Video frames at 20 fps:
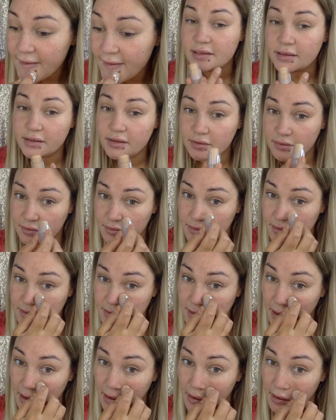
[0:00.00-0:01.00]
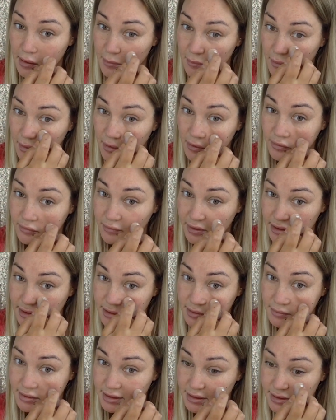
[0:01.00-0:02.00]
I'm going to use on the rest
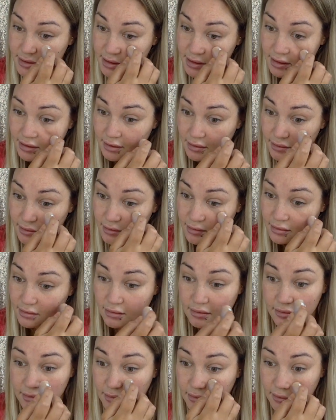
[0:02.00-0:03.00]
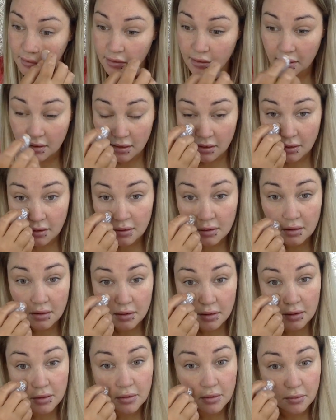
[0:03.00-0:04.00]
of my skin
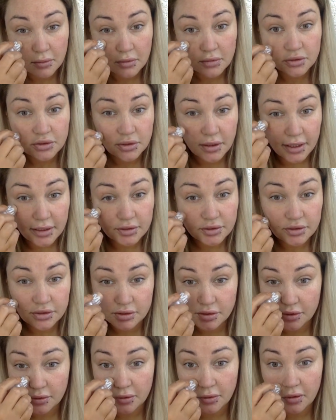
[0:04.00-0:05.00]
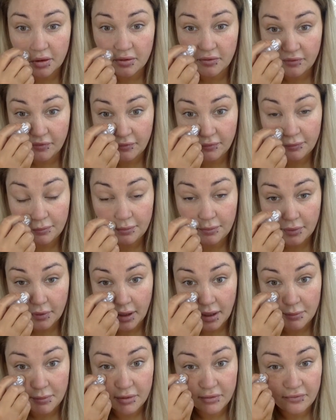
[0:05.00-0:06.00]
an old tried and true
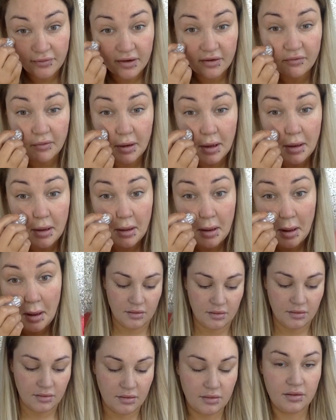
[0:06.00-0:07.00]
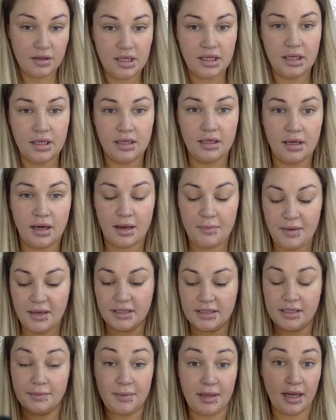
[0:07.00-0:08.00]
primer favorite. I
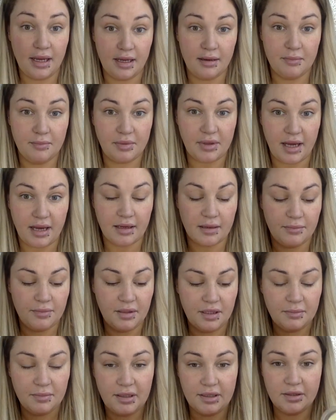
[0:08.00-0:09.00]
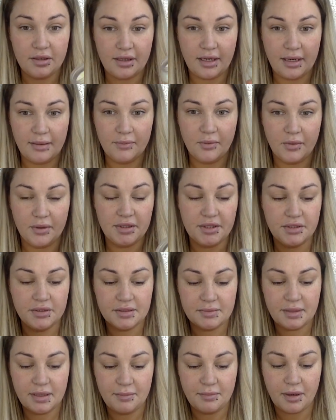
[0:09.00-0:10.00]
picked up a black beauty blender and I'm going to
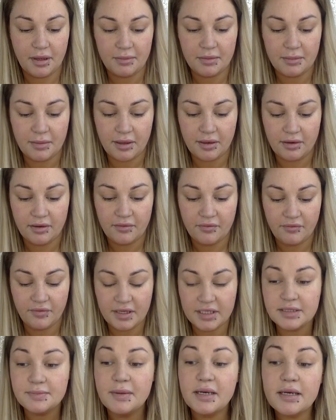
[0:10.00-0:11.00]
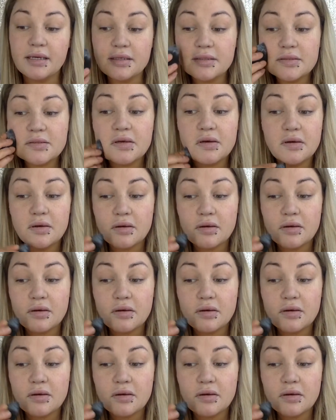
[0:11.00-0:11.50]
use my Bobbi Brown face base